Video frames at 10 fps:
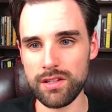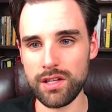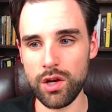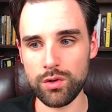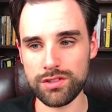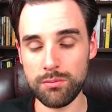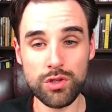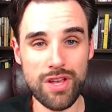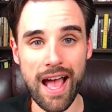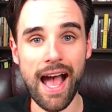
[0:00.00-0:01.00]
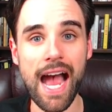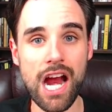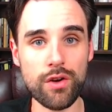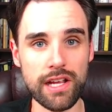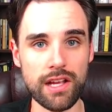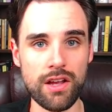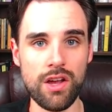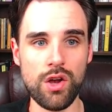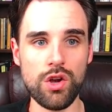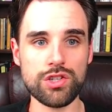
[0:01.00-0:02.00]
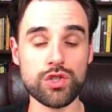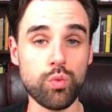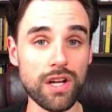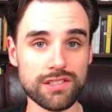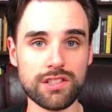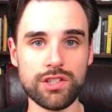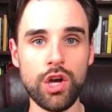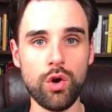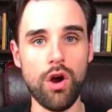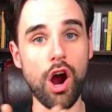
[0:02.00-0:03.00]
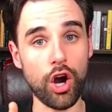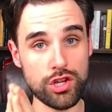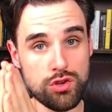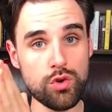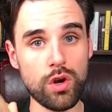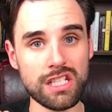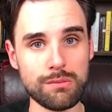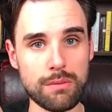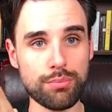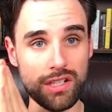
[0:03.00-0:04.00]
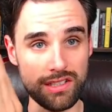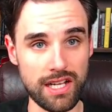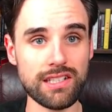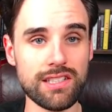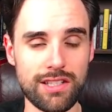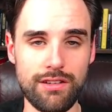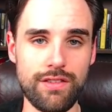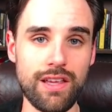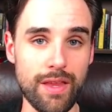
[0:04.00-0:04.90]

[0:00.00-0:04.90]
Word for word: you know, someone who's hiring just wants to know, are you going to be productive in